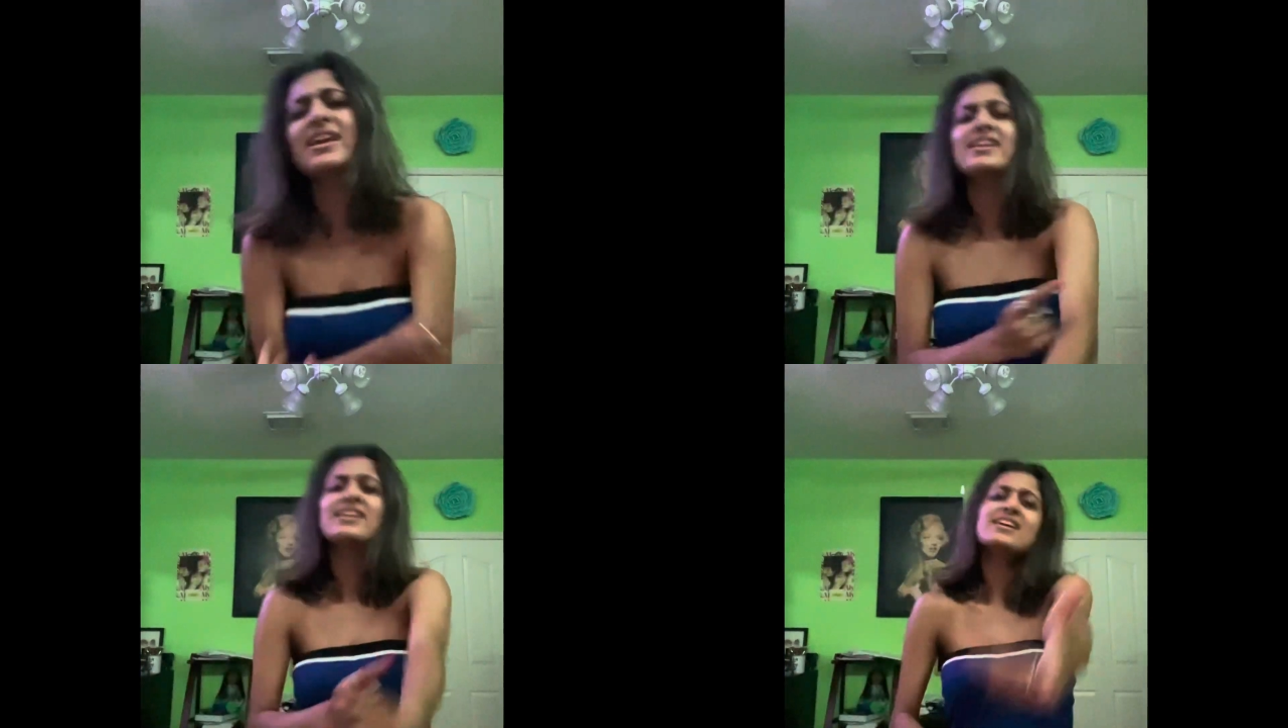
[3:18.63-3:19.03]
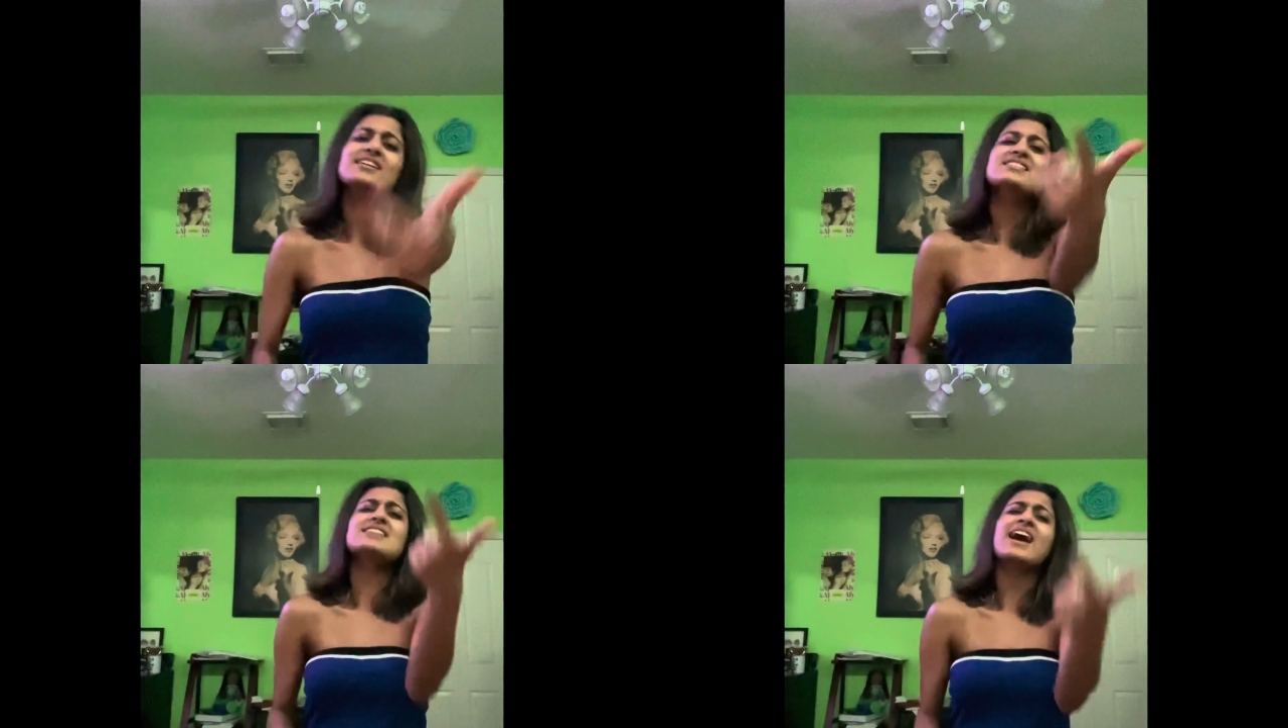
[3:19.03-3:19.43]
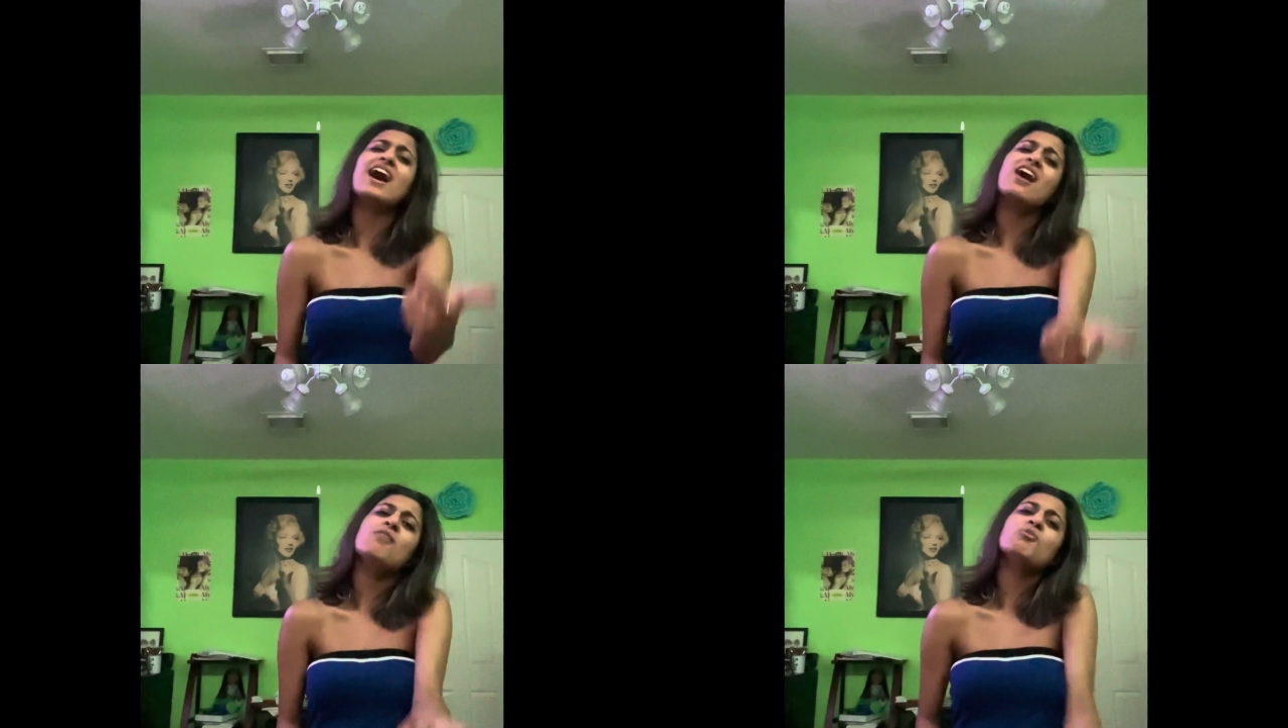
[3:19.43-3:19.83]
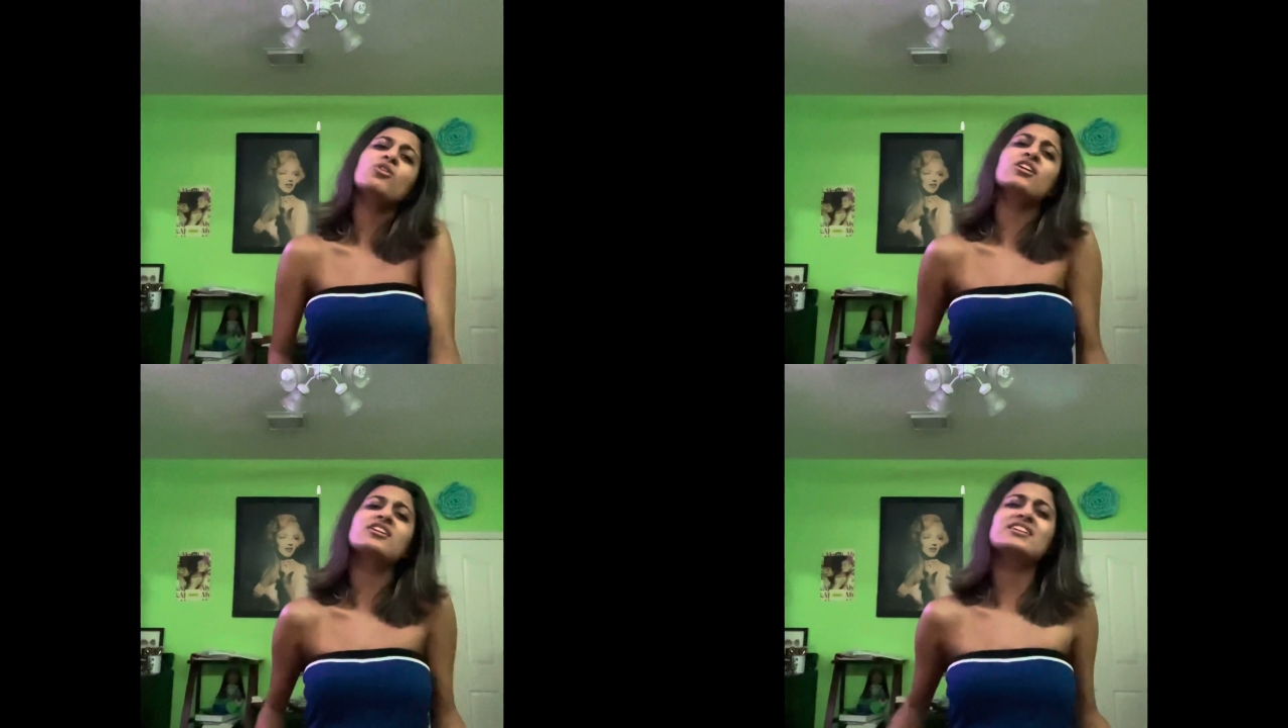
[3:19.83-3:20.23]
'cause I'm
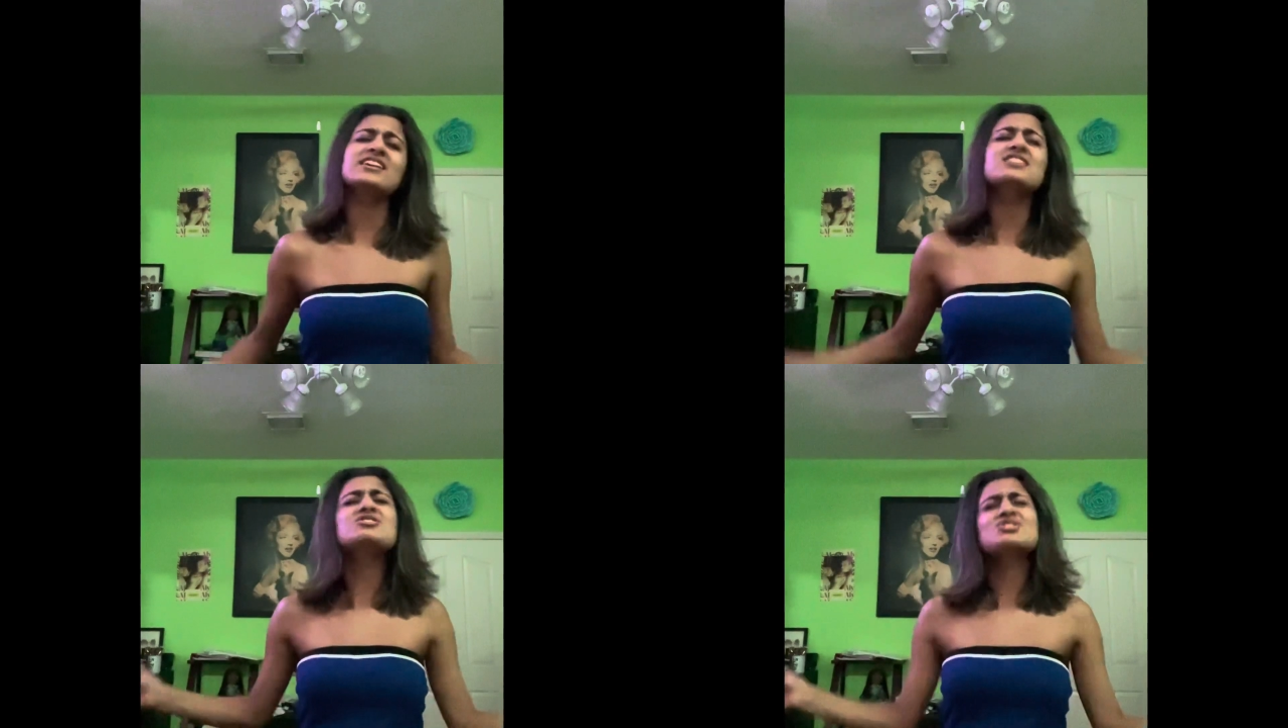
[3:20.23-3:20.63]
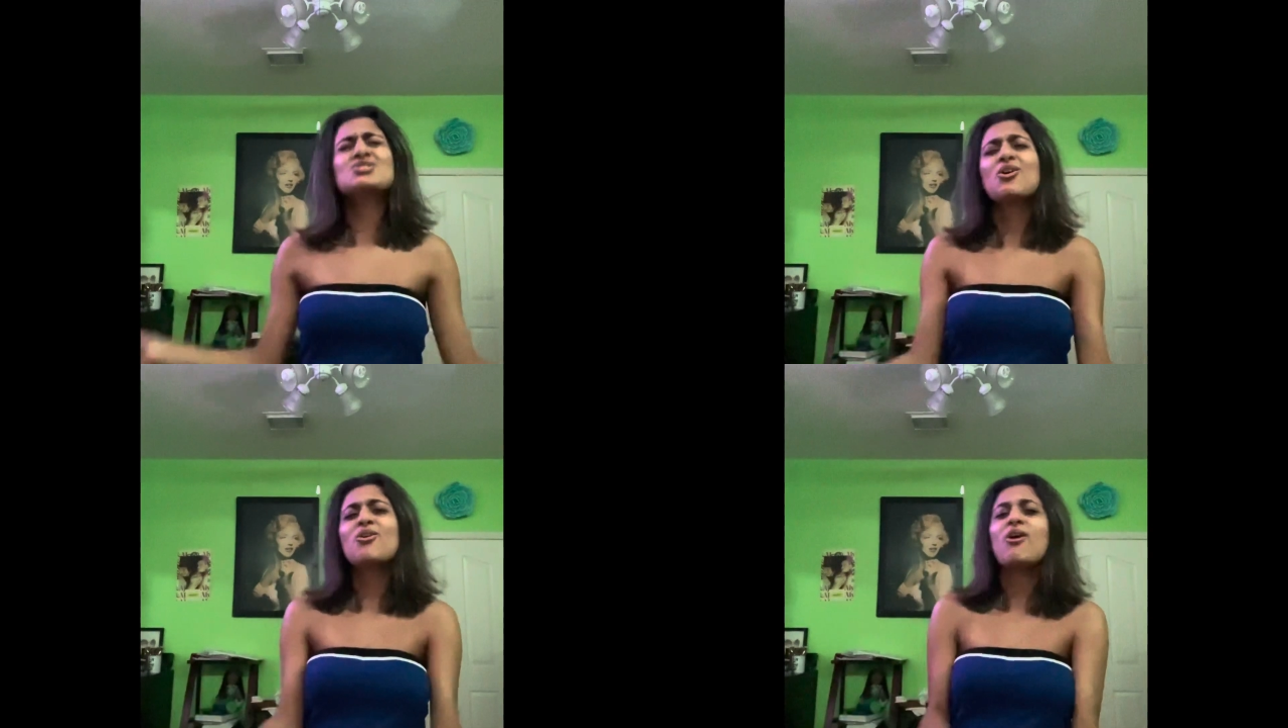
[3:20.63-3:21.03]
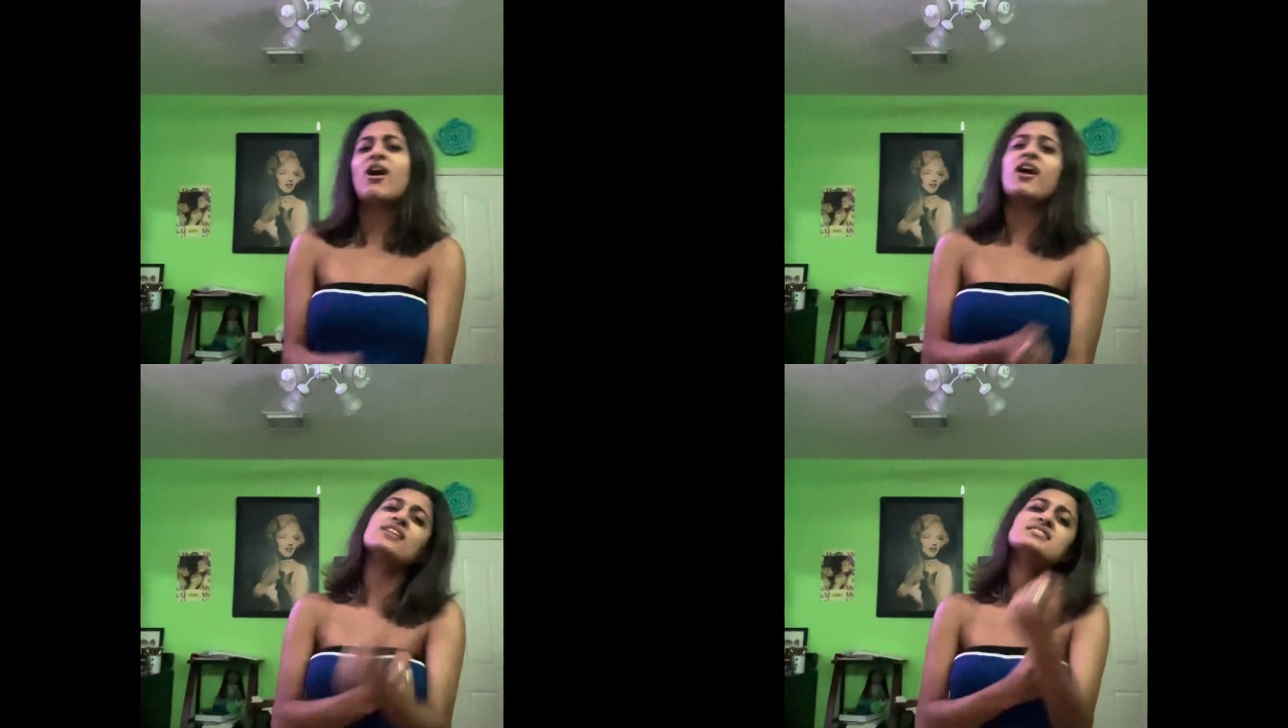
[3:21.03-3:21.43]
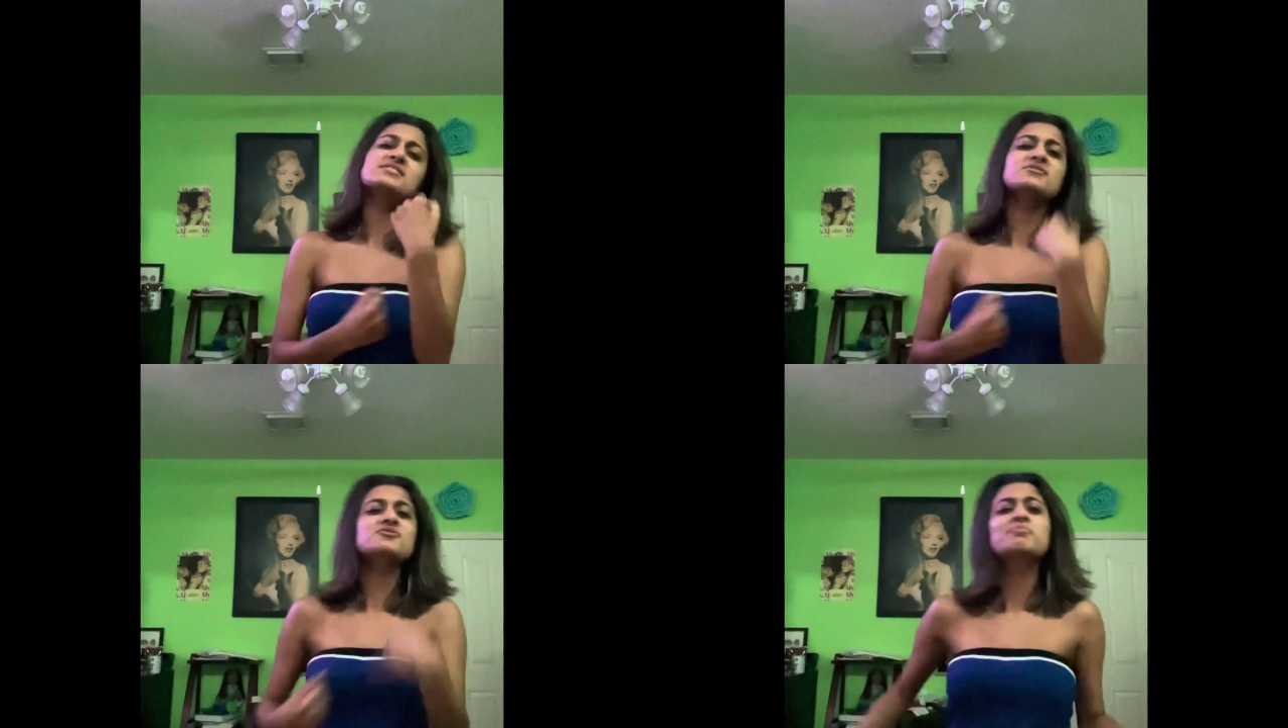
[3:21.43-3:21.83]
working so hard to